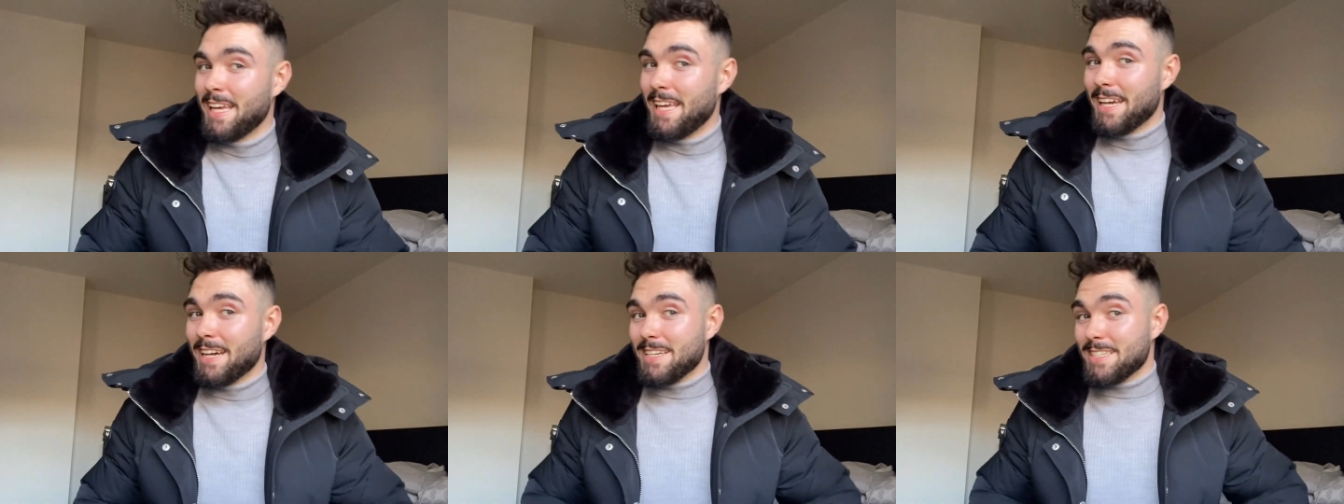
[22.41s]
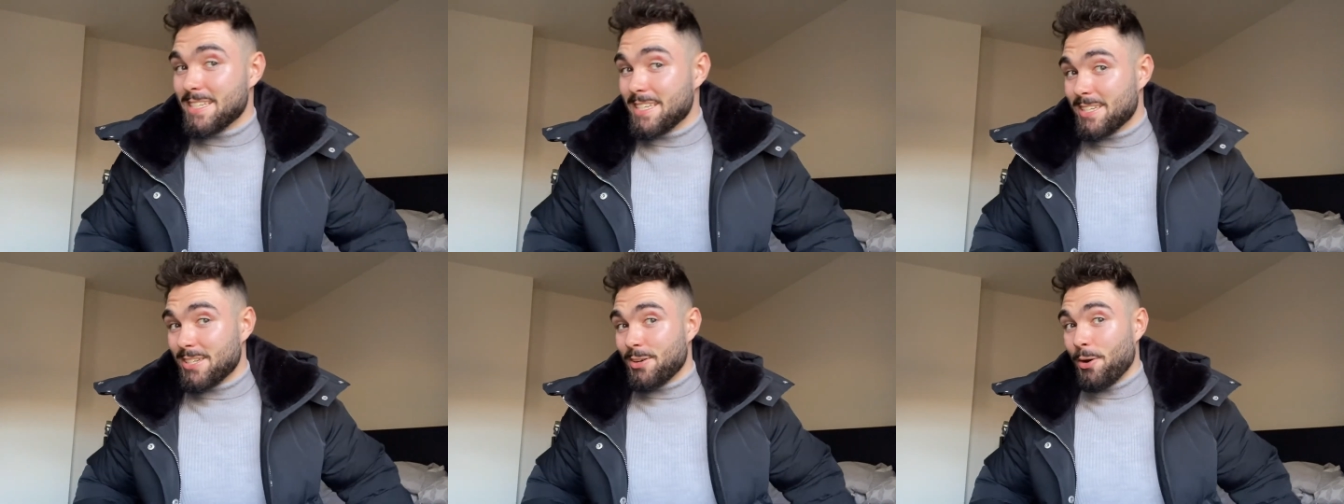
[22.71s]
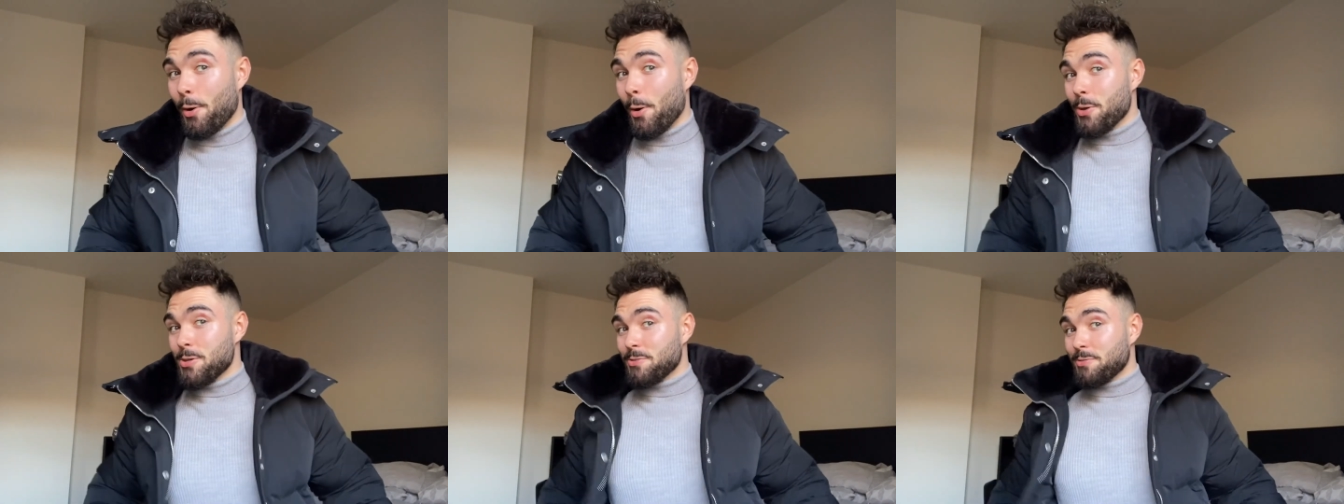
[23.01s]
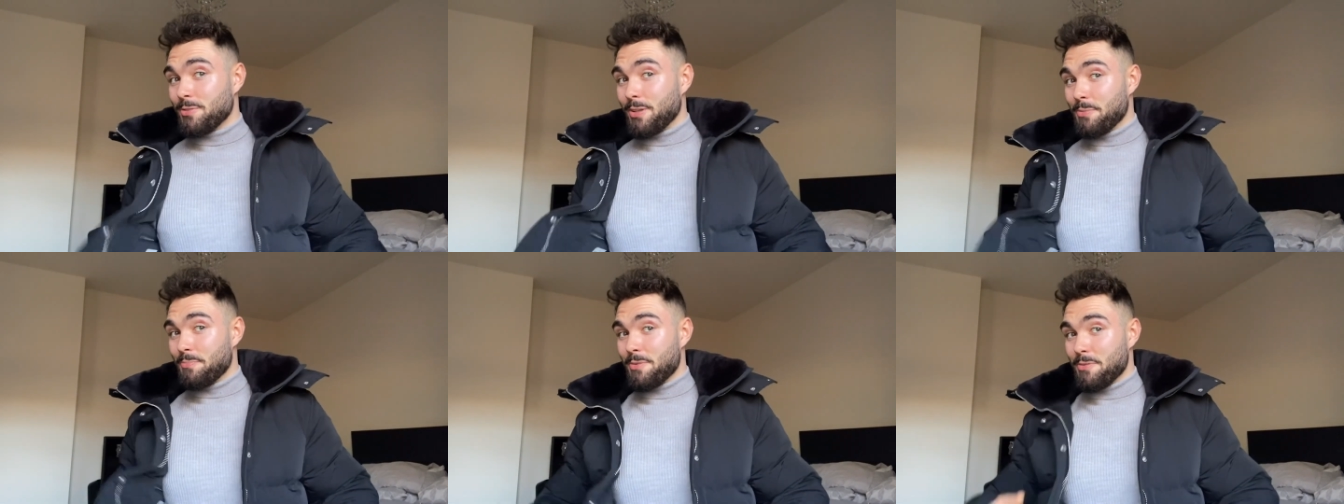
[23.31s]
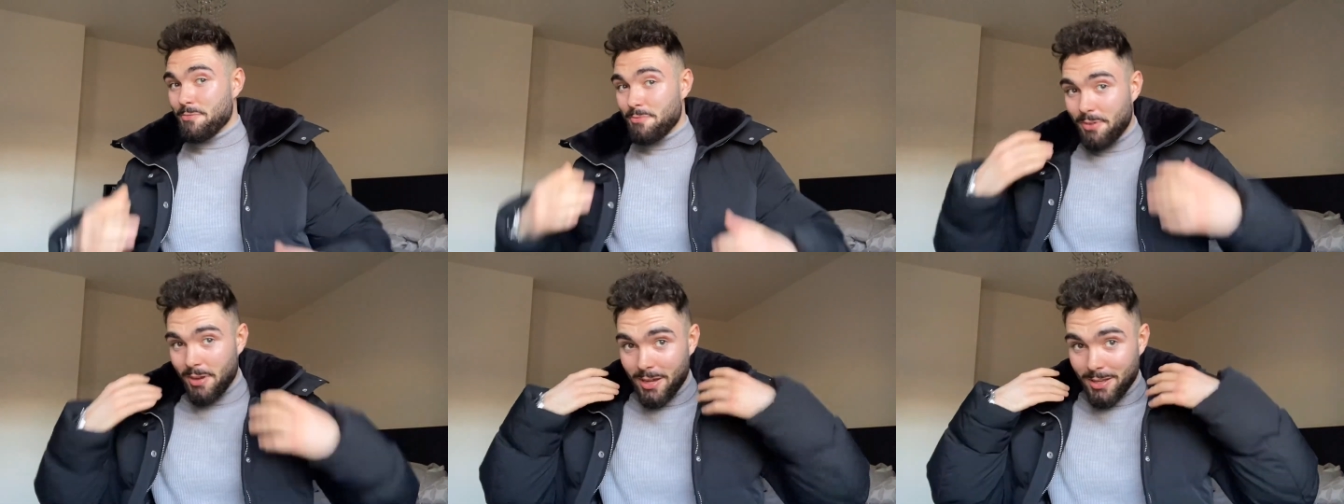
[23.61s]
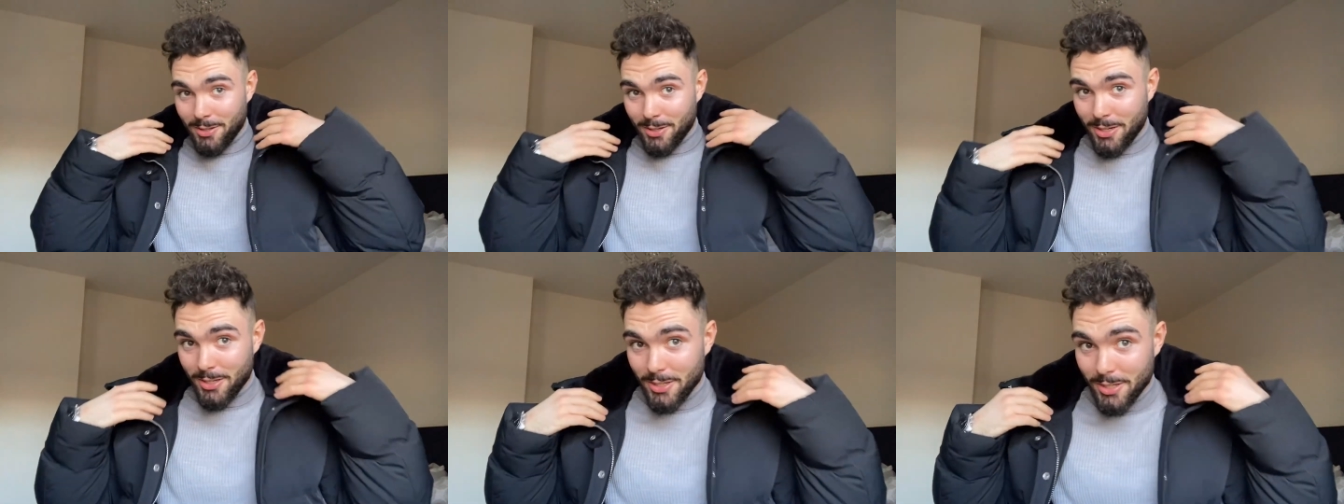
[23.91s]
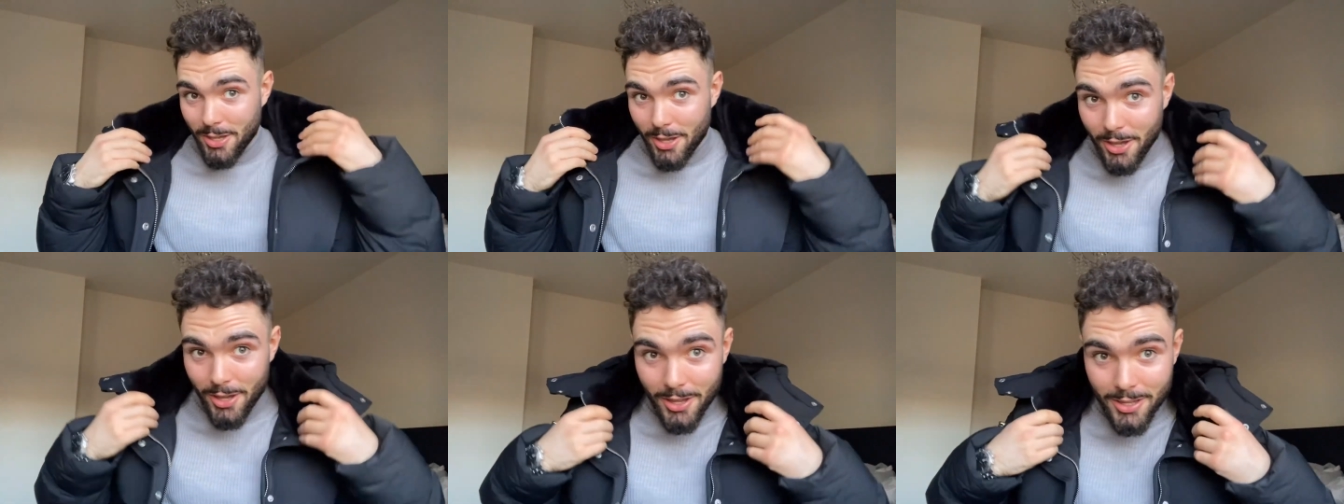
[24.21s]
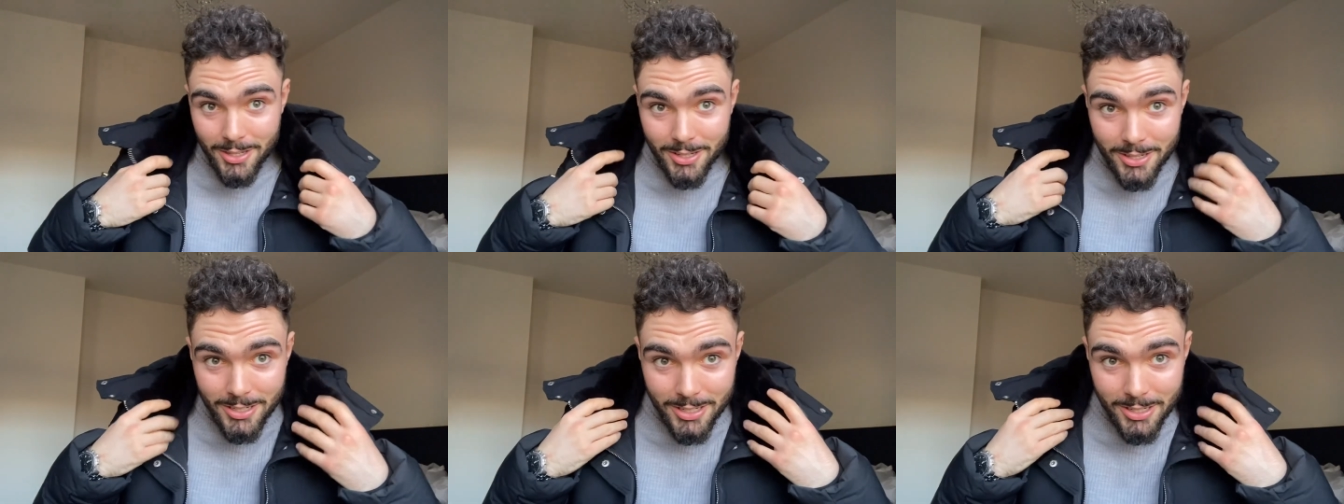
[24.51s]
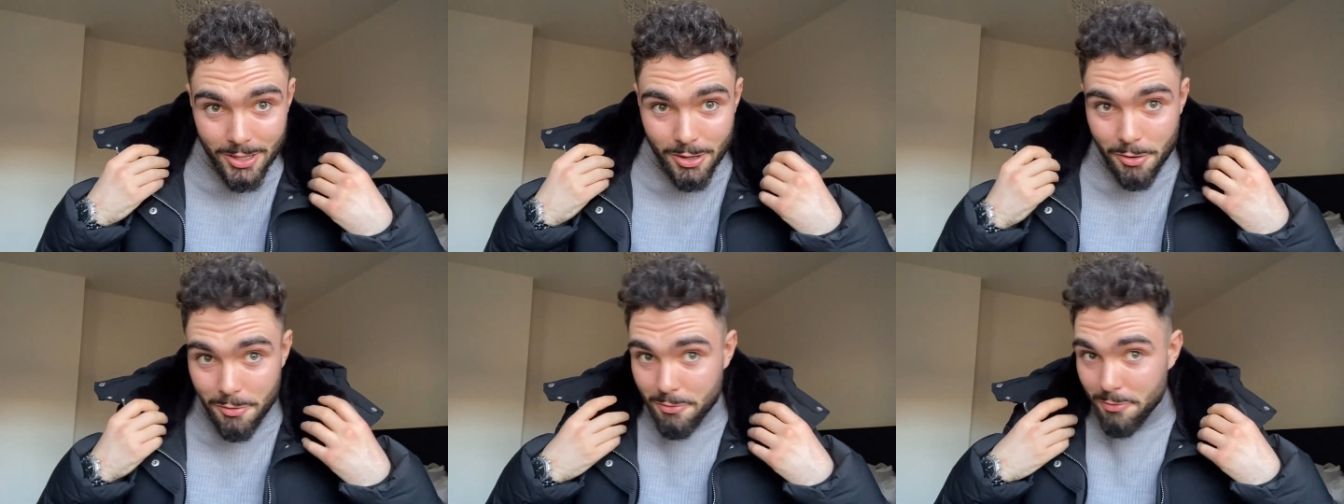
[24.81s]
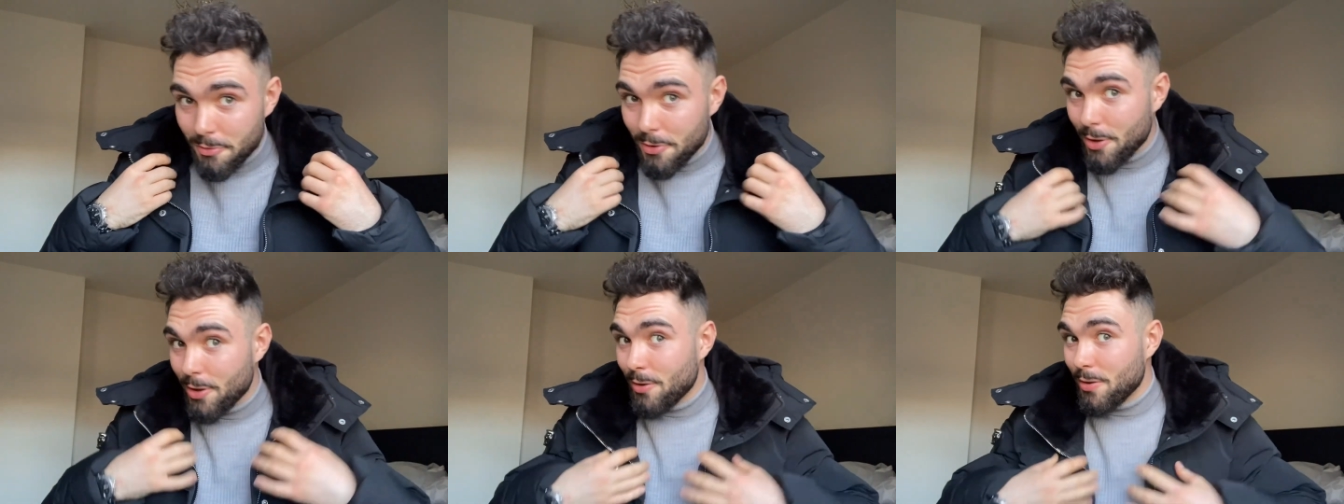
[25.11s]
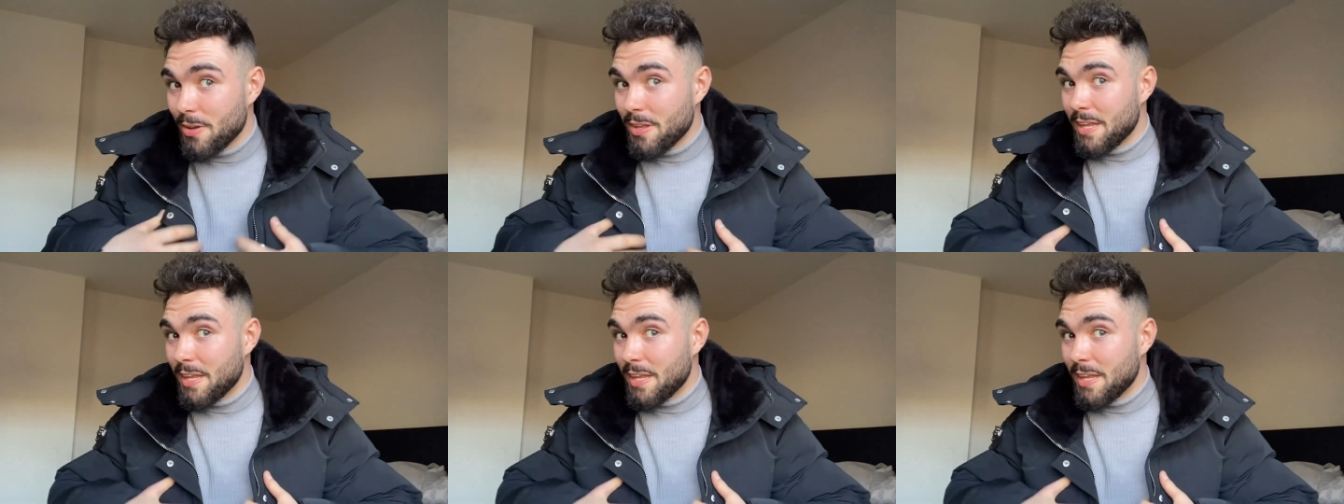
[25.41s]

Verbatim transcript: because this coat is flipping fire, look at the, look at the little fur